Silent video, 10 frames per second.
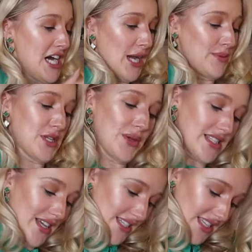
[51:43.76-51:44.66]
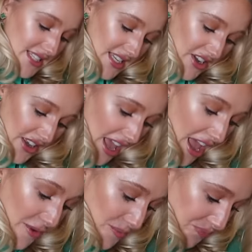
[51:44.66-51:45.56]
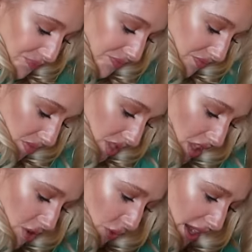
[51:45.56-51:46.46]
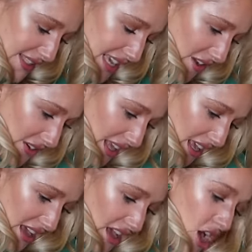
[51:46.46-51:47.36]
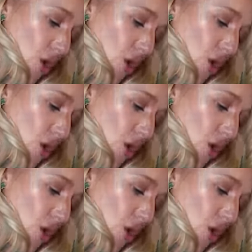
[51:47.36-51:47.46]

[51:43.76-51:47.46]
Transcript: I'm so excited. Okay, right, down here